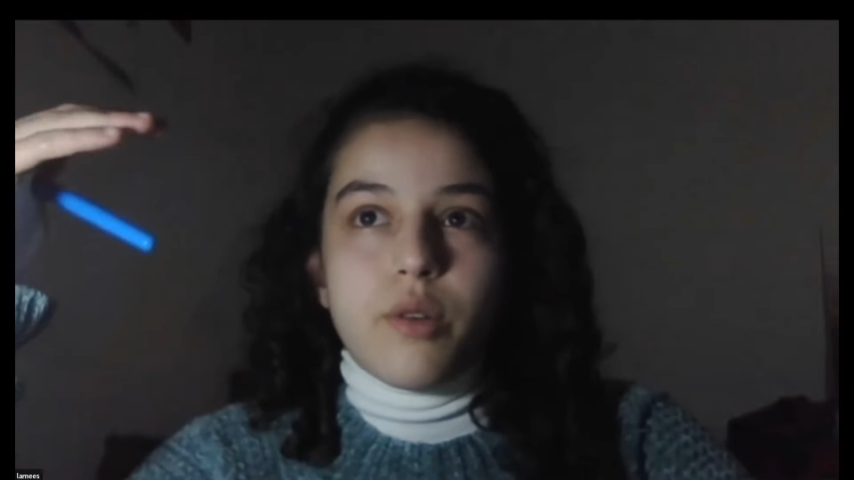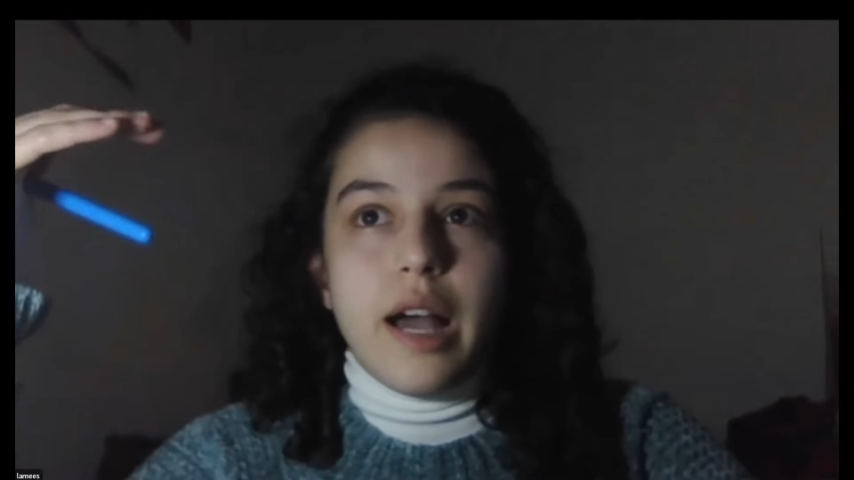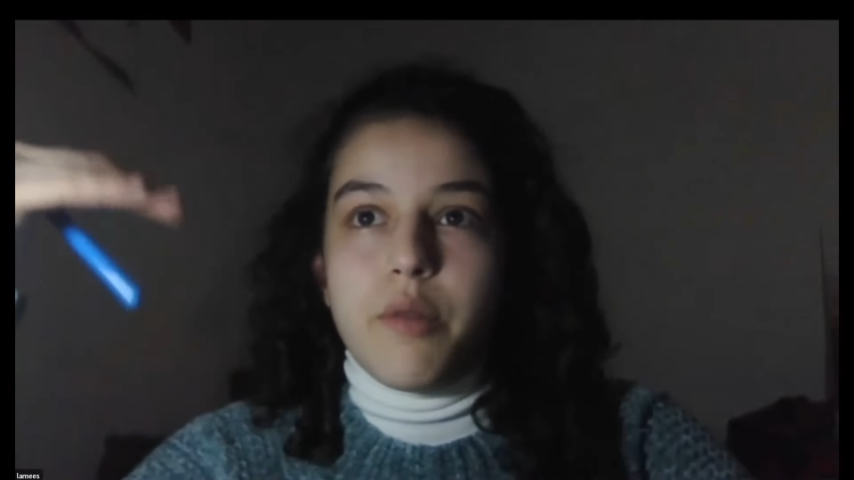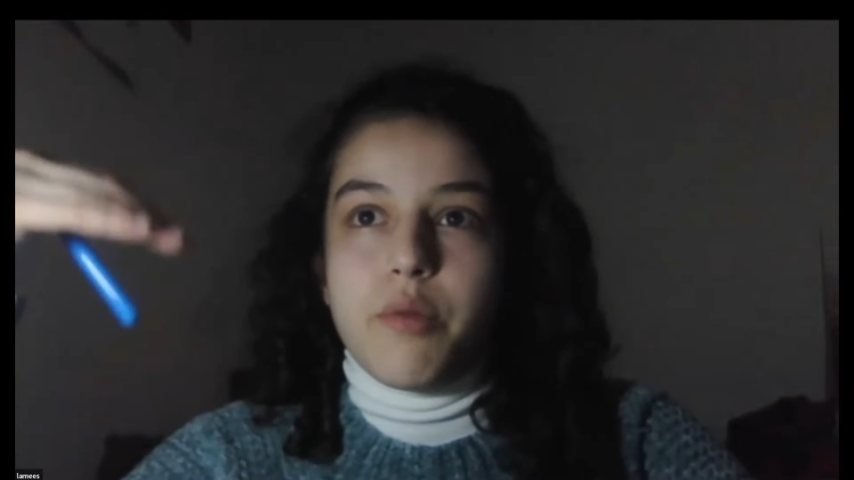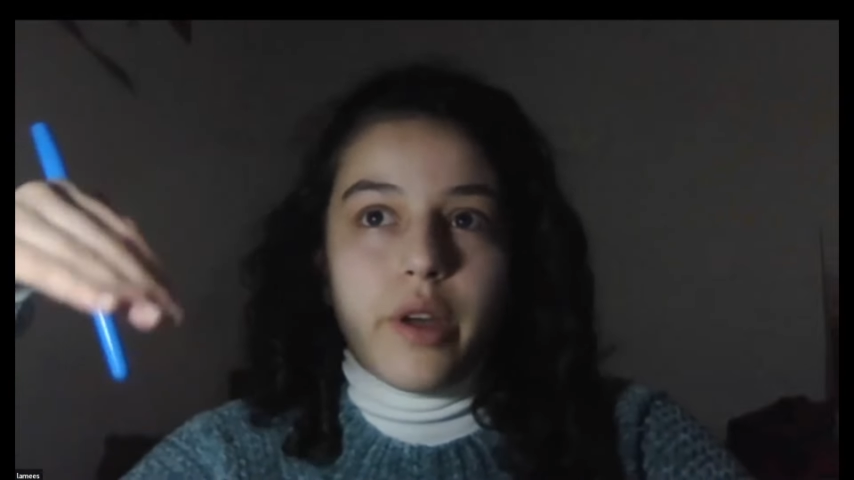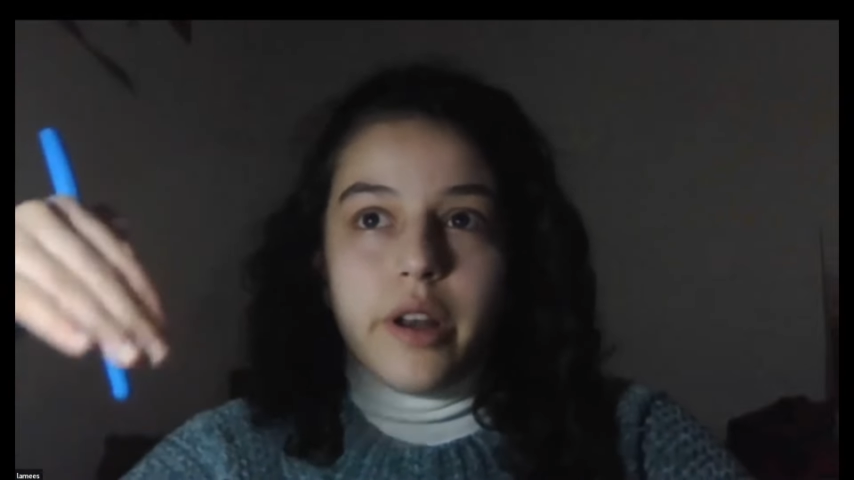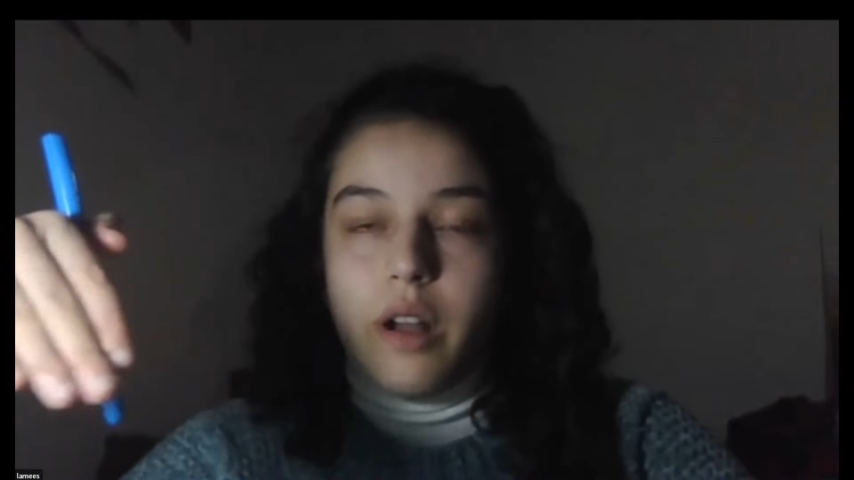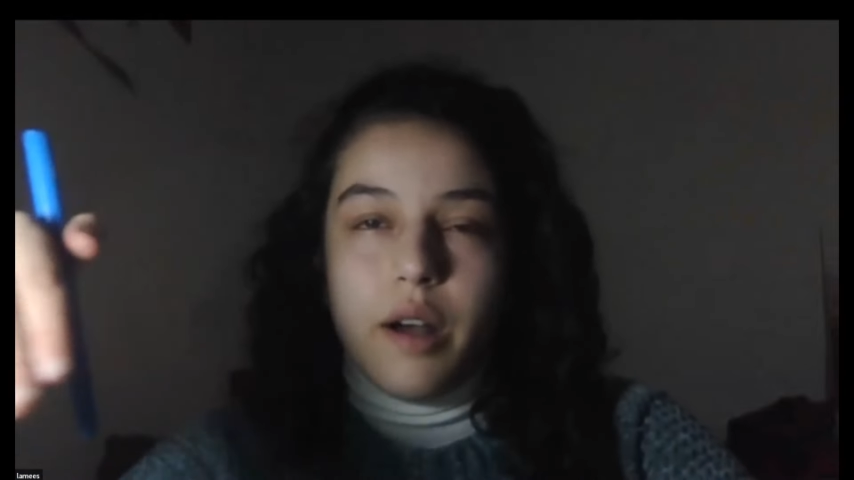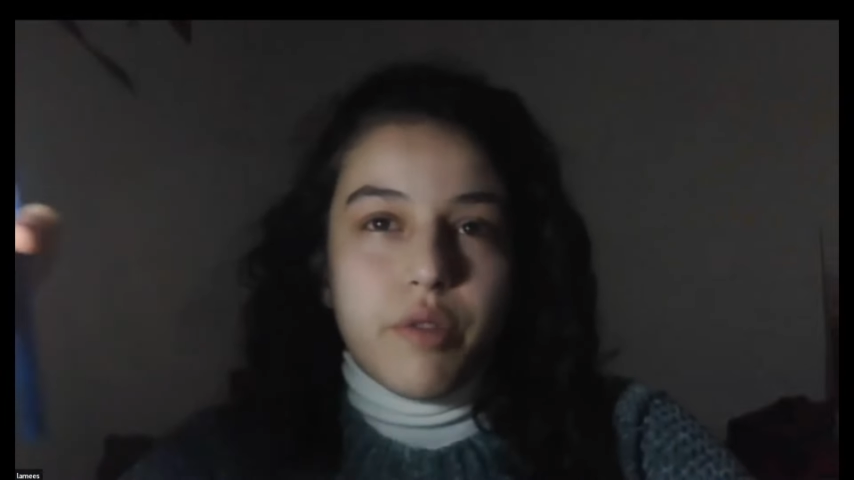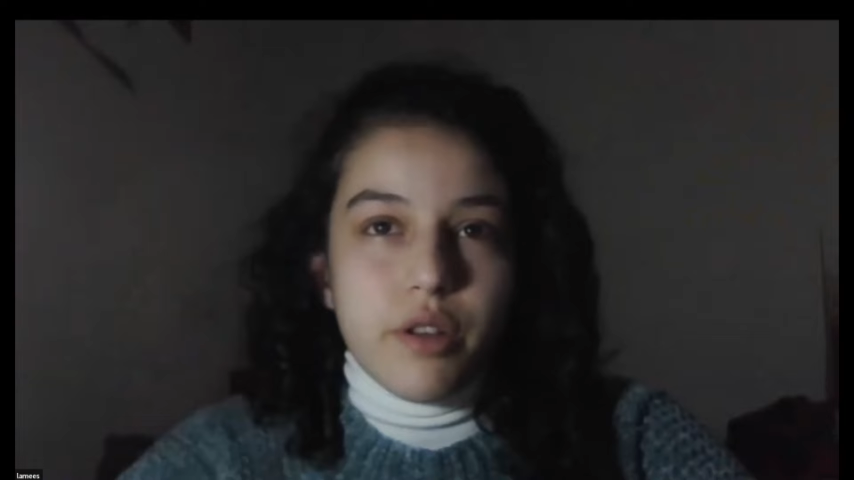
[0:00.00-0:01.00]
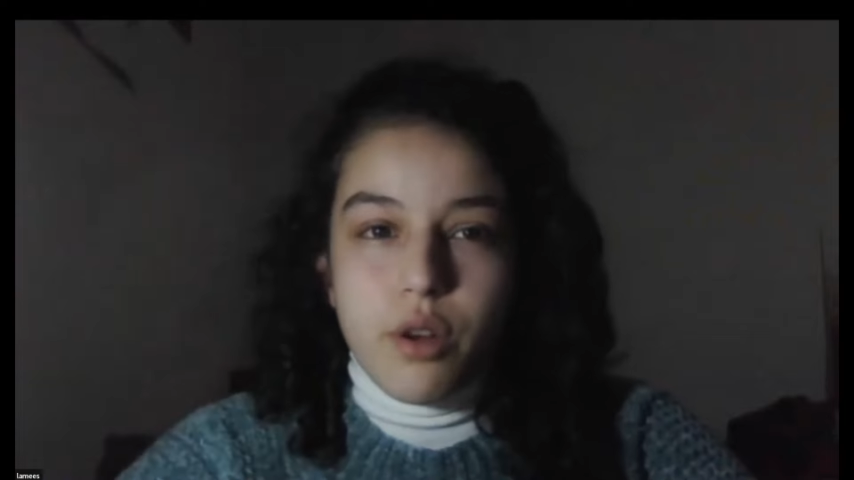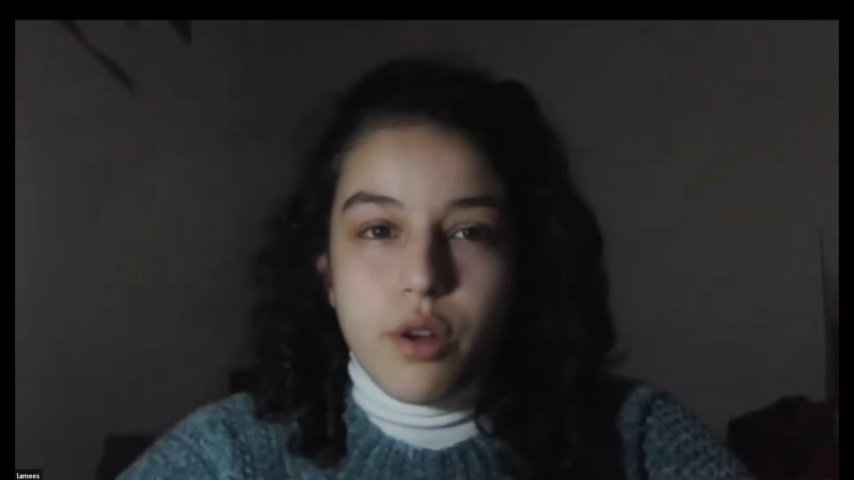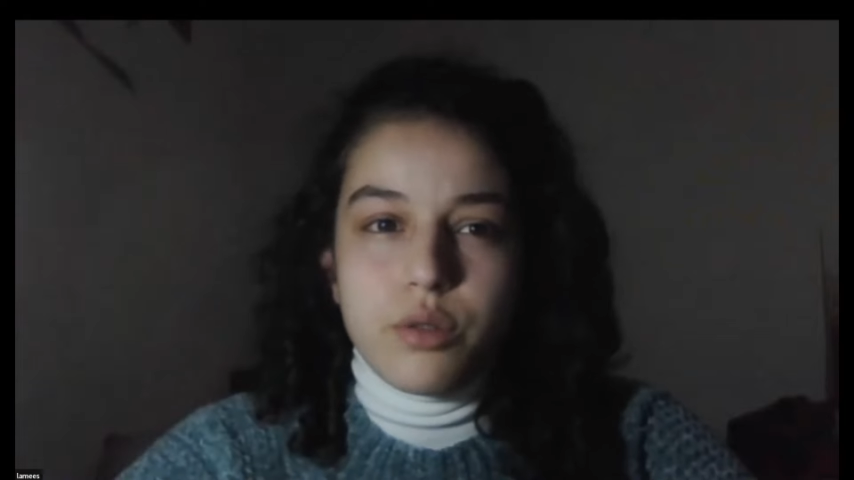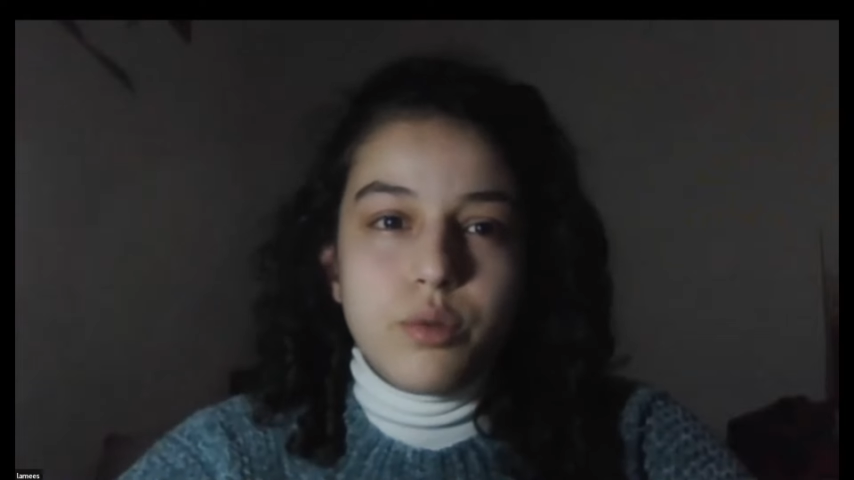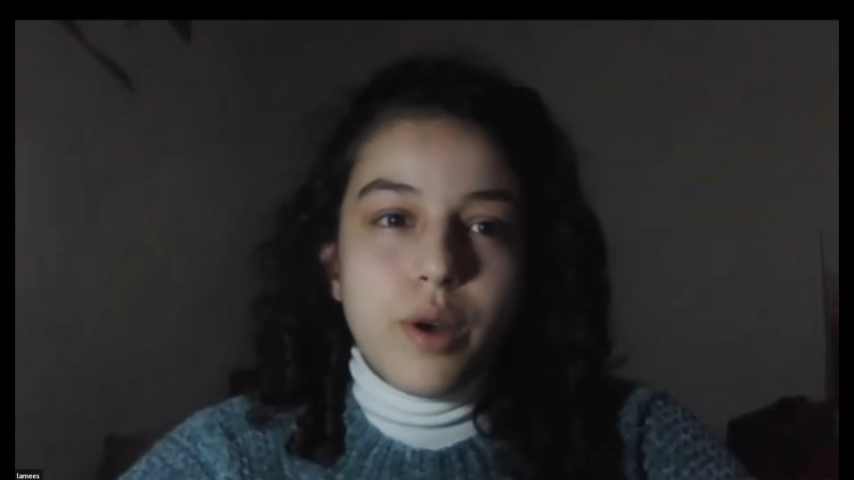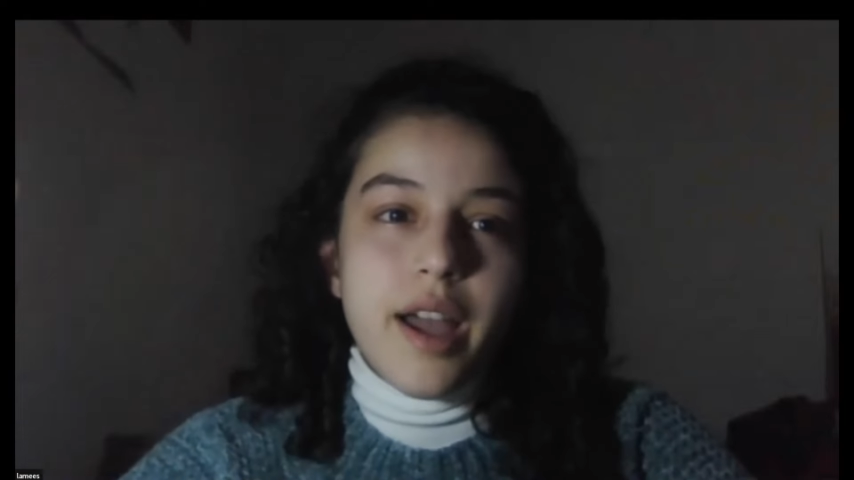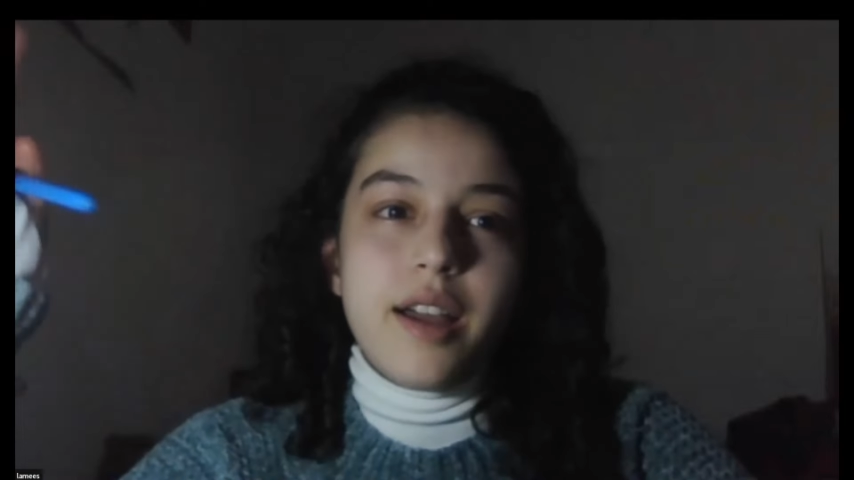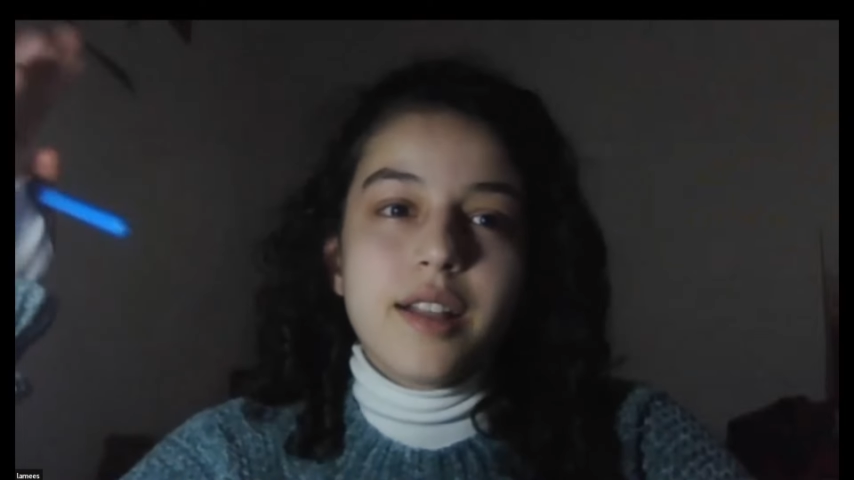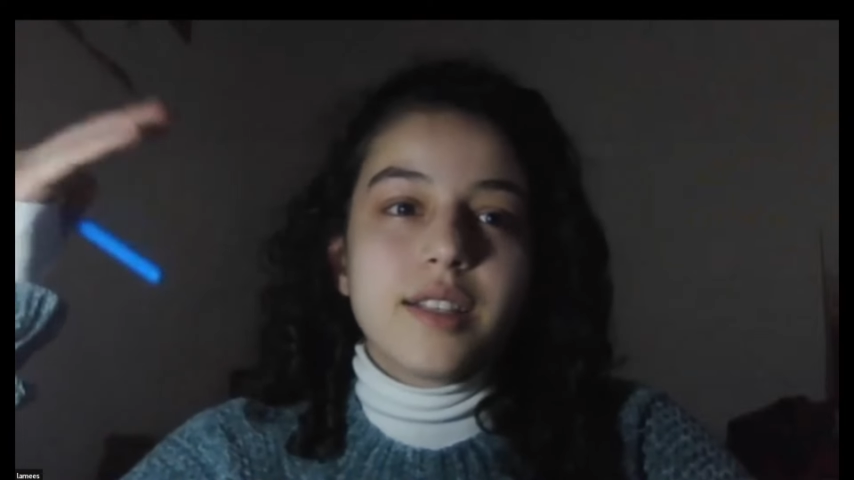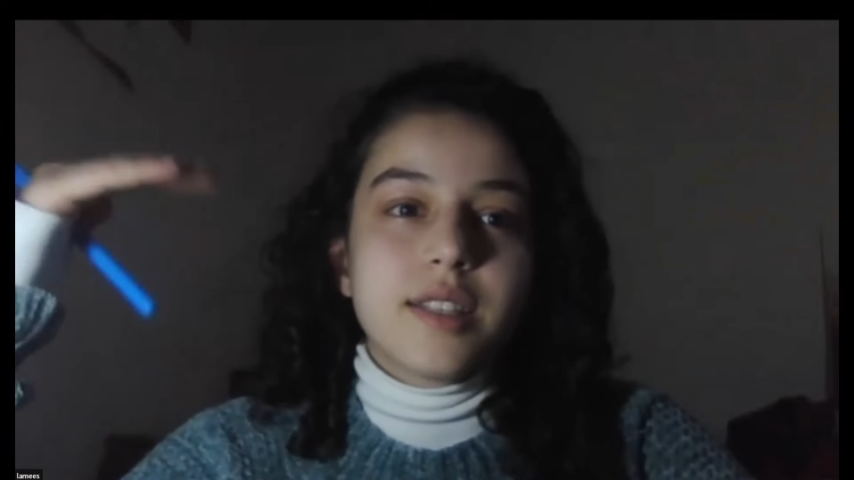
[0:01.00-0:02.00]
how the road
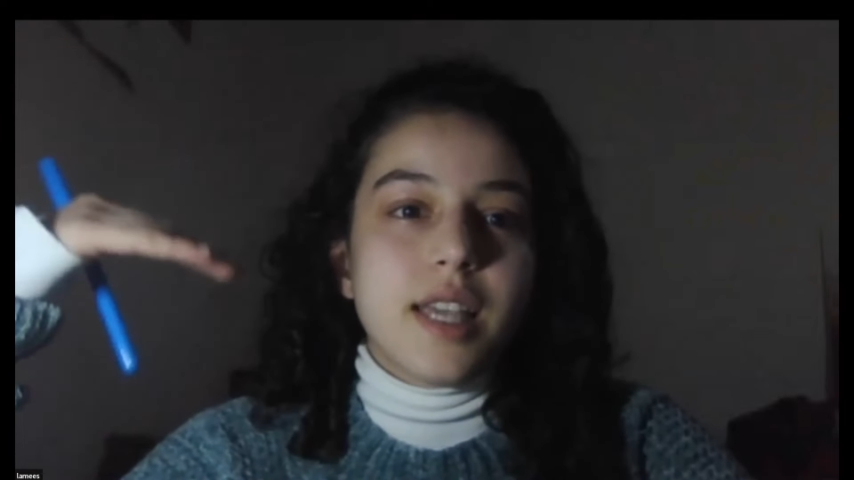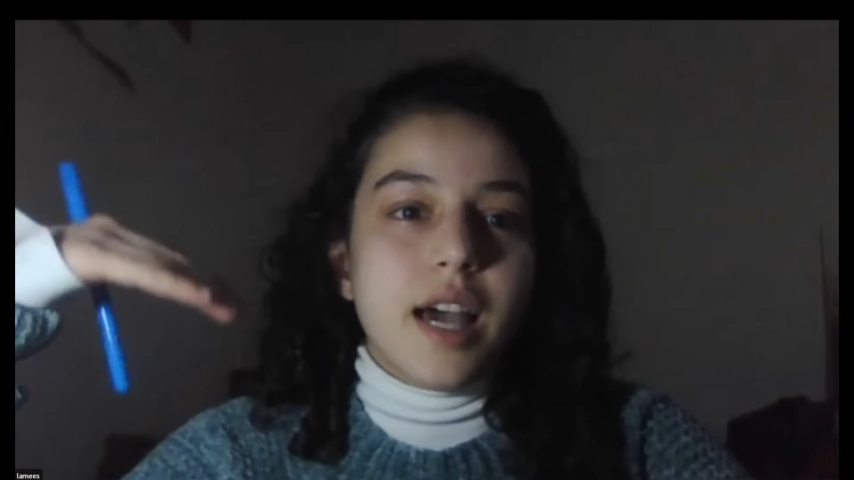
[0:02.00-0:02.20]
went,